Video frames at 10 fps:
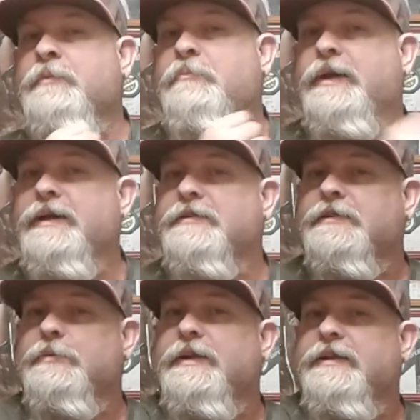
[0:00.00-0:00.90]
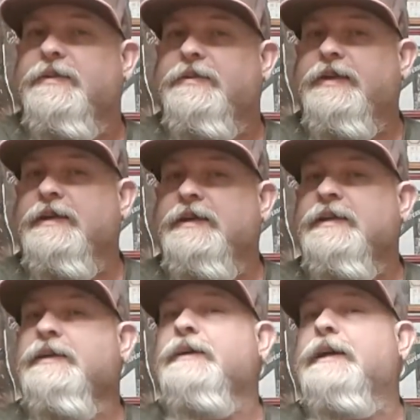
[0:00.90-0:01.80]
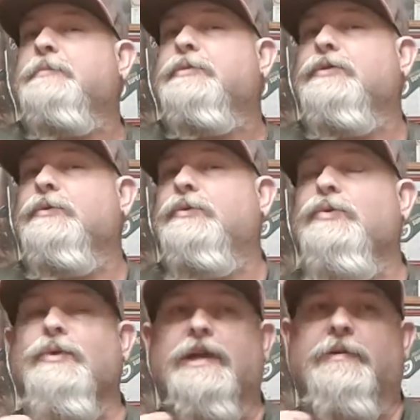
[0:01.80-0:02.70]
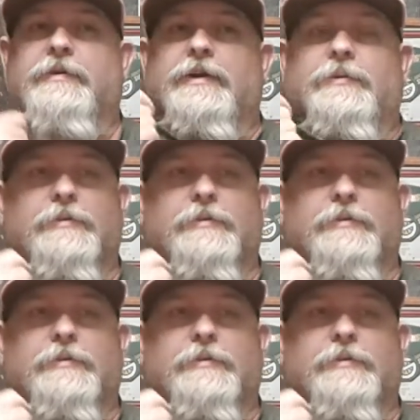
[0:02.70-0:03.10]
passed away the day episode 2 came out,